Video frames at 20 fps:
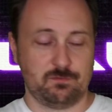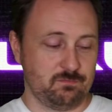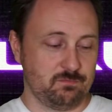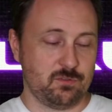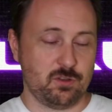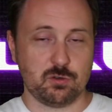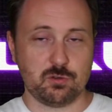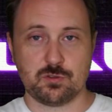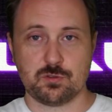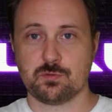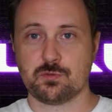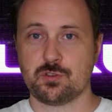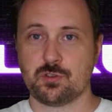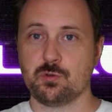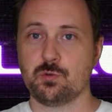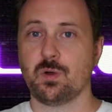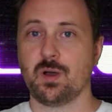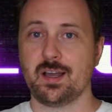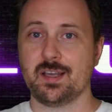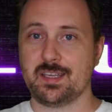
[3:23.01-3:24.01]
those
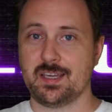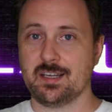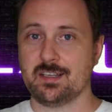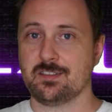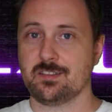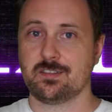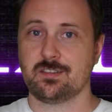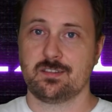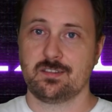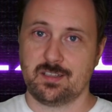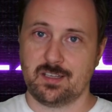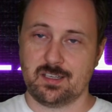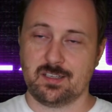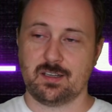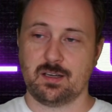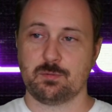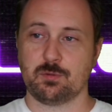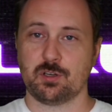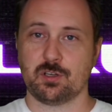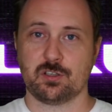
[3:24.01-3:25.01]
two are yes, then
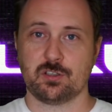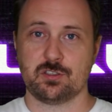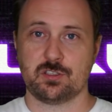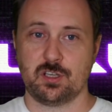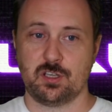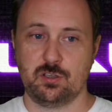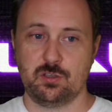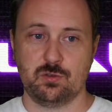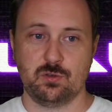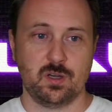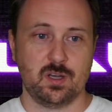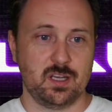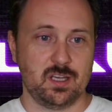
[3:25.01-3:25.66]
I'm going to continue.